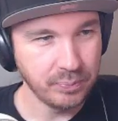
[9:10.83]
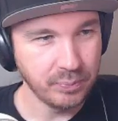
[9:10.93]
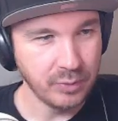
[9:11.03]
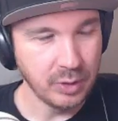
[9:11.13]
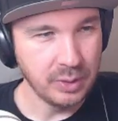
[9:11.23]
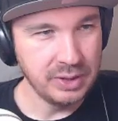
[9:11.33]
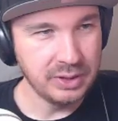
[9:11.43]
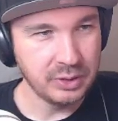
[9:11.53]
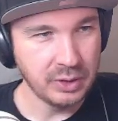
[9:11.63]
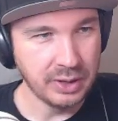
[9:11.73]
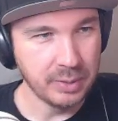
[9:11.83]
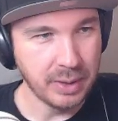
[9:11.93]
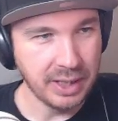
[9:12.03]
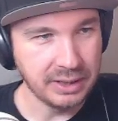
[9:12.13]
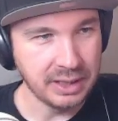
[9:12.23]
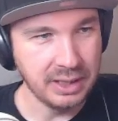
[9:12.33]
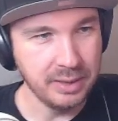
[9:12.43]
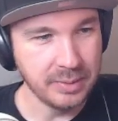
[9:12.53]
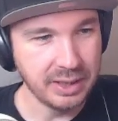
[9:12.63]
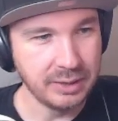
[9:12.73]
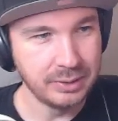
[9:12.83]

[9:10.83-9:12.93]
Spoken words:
No, he's just trying to buy time now.